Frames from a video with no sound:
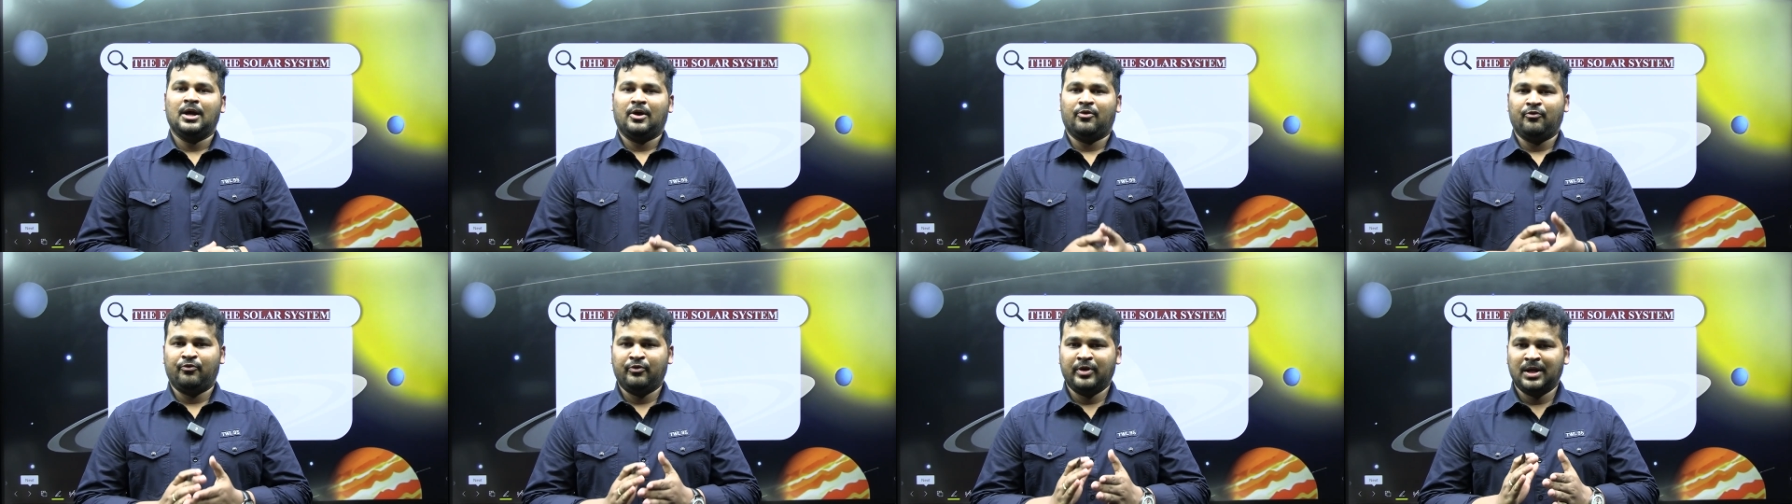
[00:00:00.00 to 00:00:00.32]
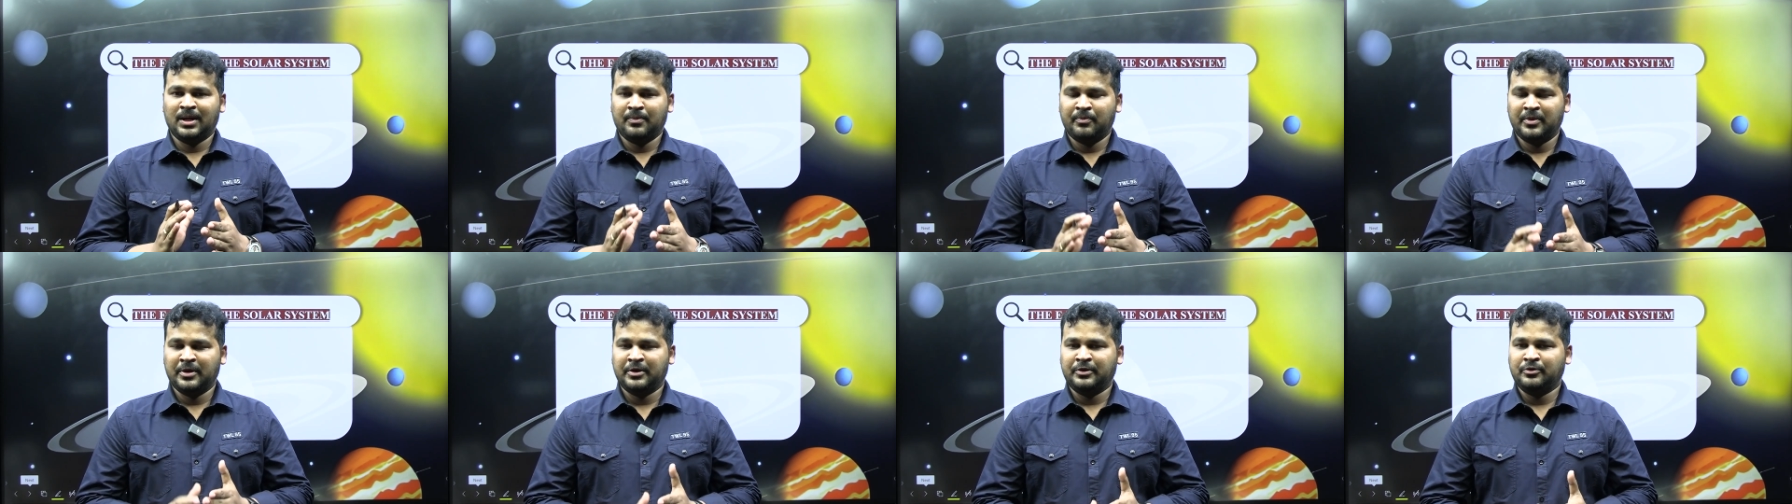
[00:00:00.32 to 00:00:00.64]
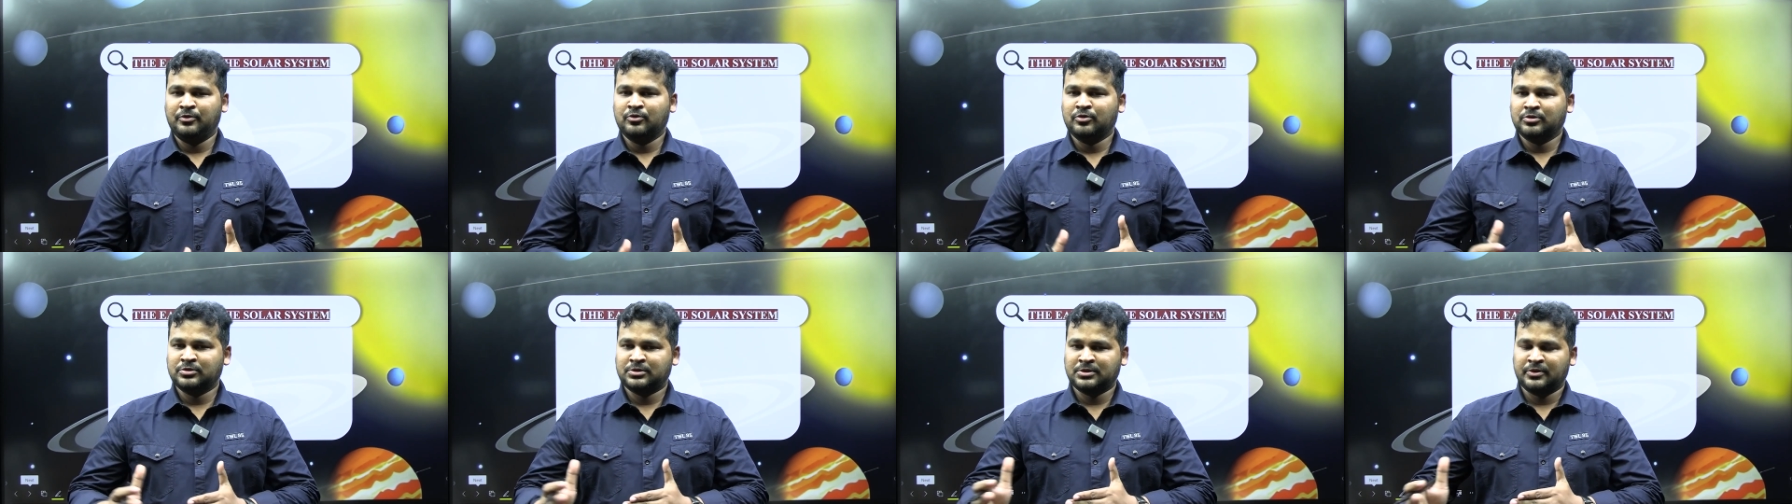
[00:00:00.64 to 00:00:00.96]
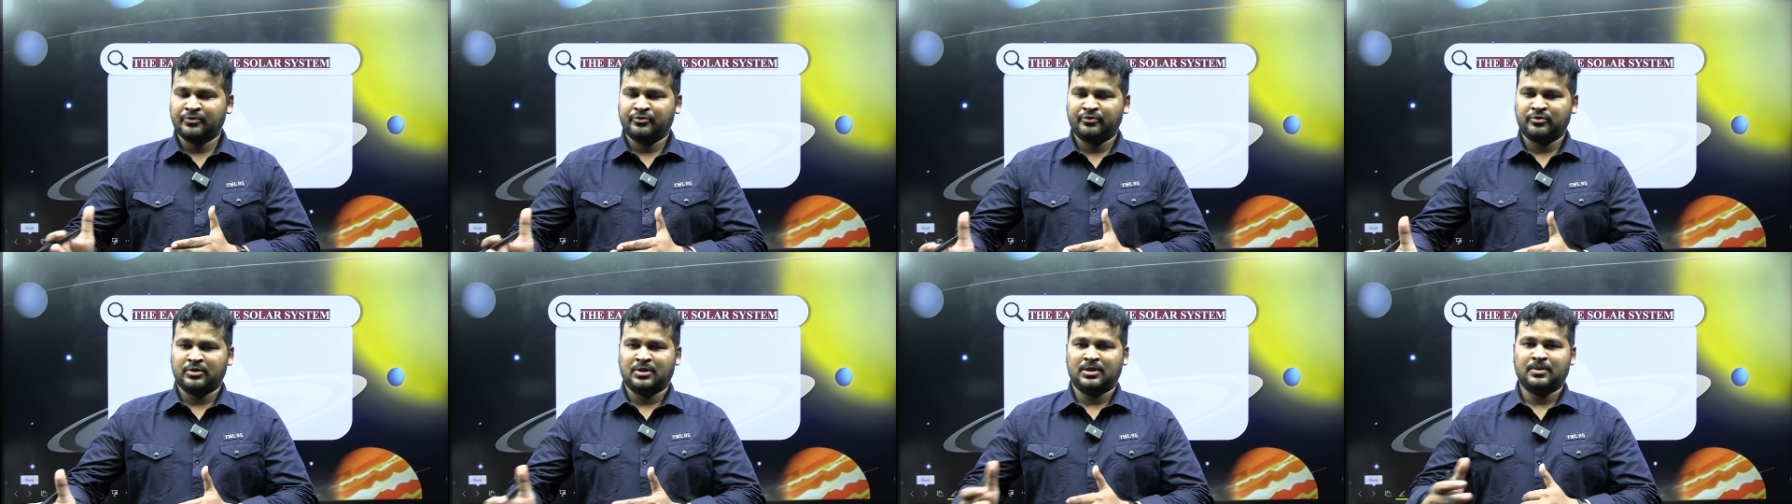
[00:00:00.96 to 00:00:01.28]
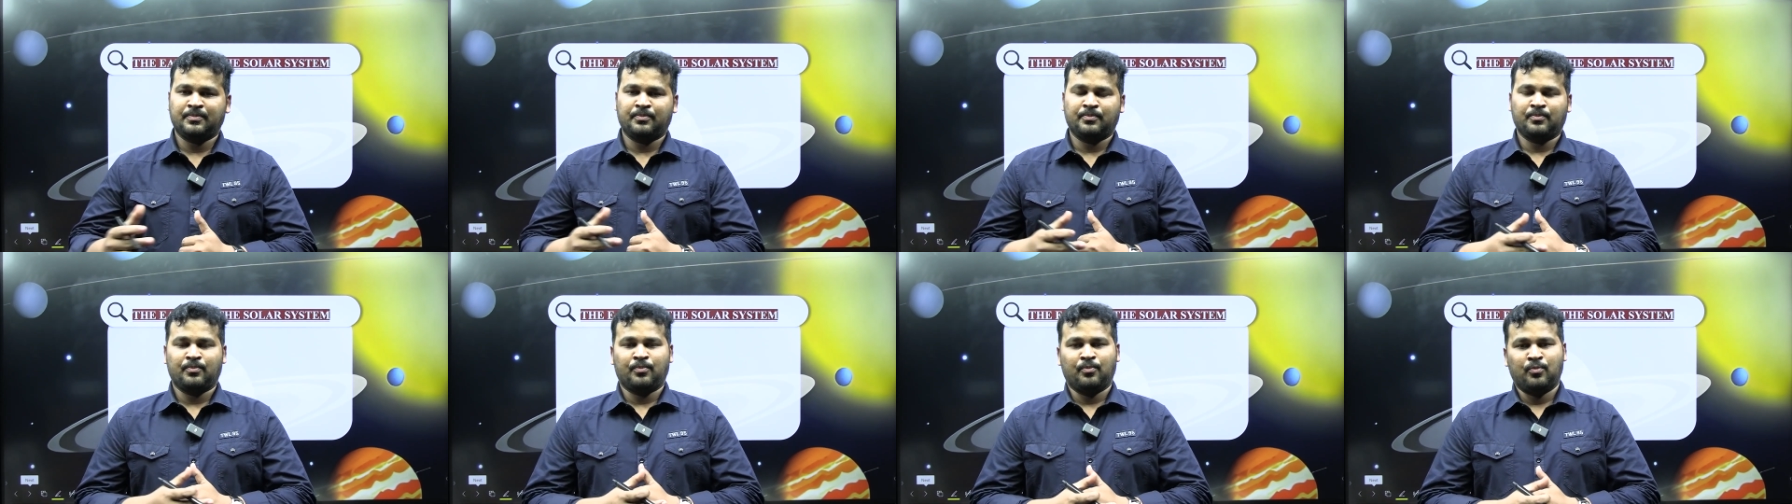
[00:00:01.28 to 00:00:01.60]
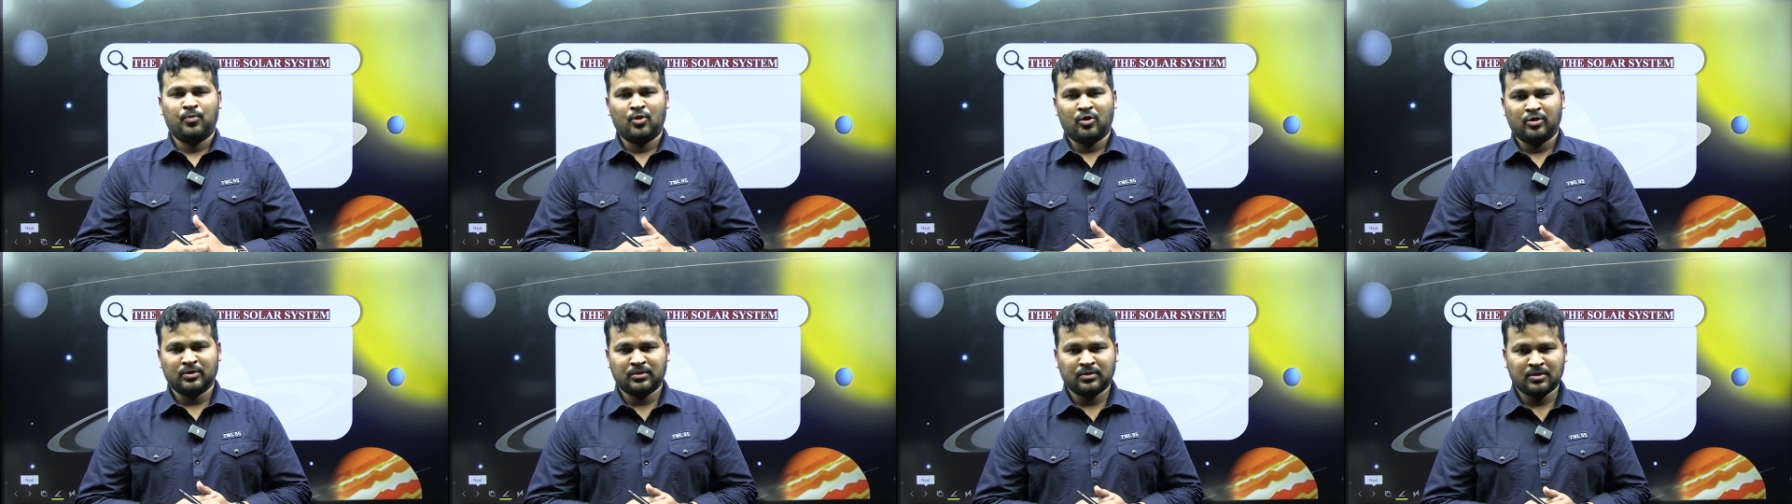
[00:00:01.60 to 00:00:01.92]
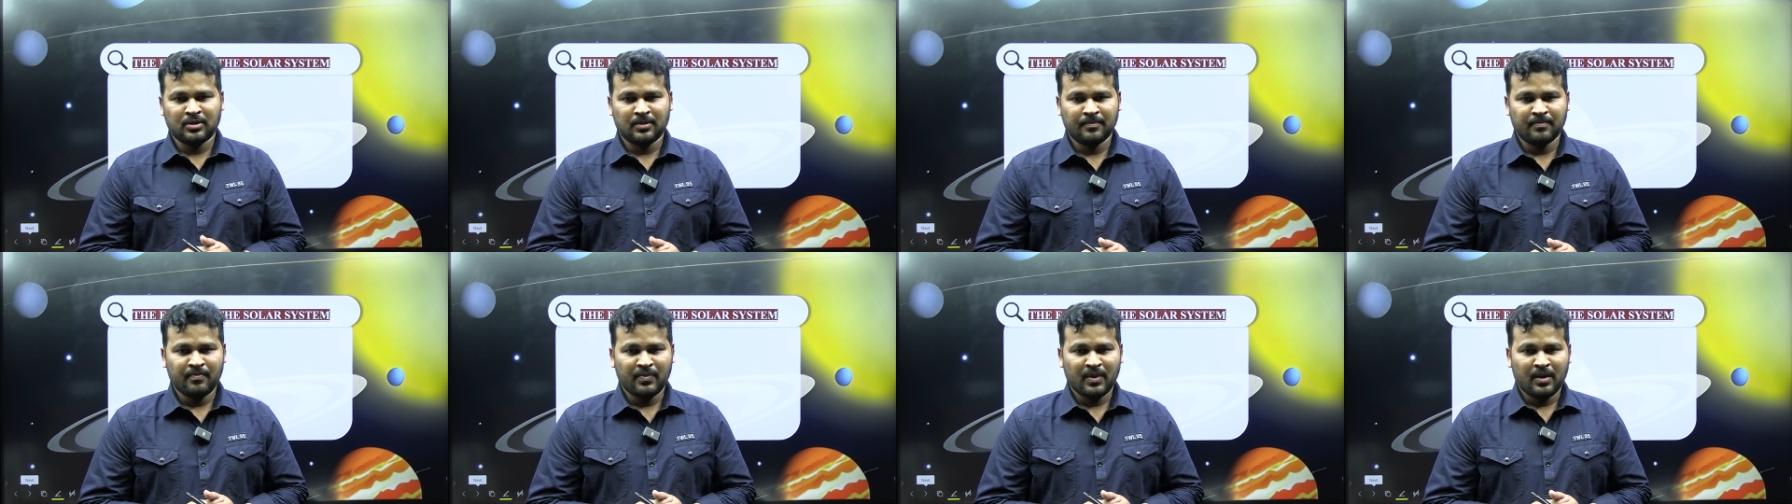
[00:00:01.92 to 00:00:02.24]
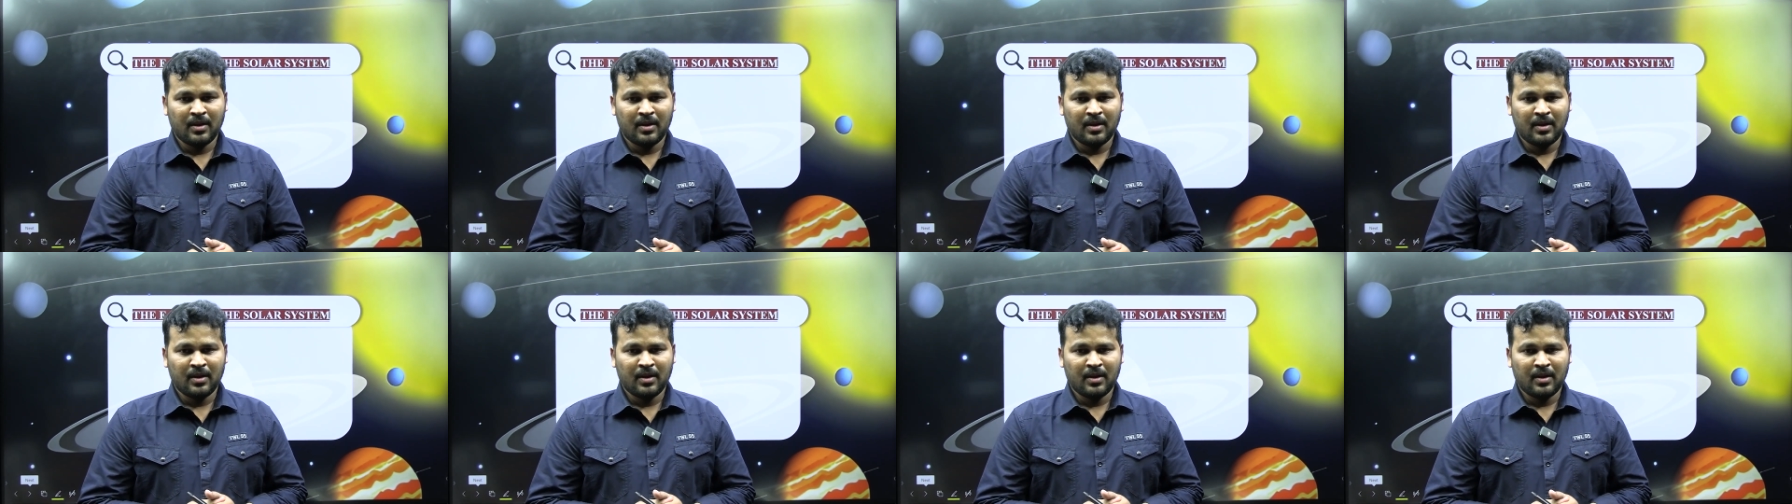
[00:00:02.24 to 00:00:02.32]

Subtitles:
will be used for both